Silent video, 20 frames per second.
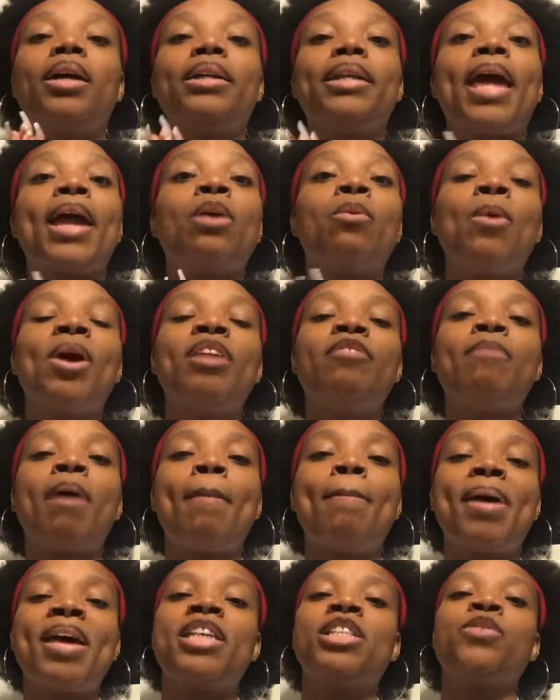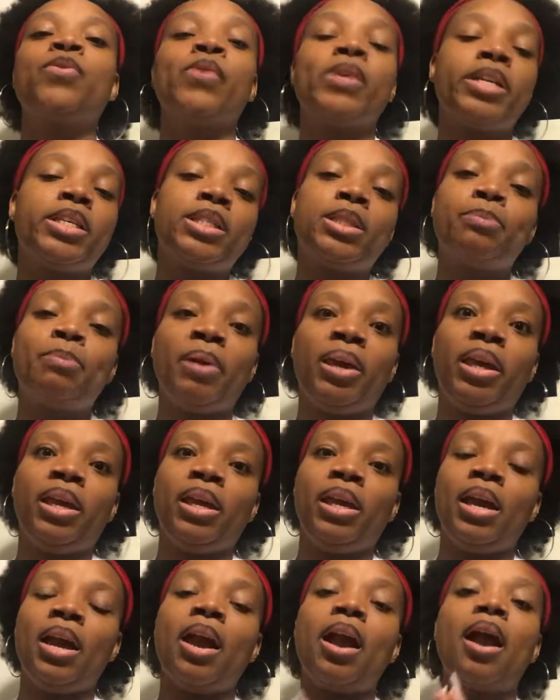Like one of my best friends,
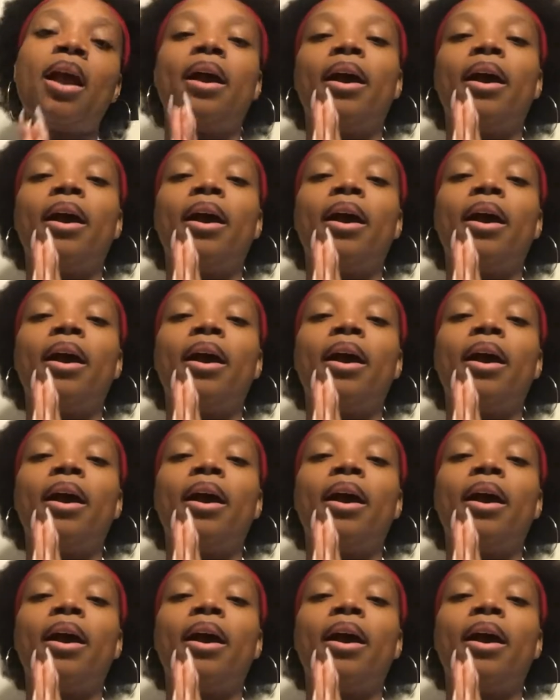B,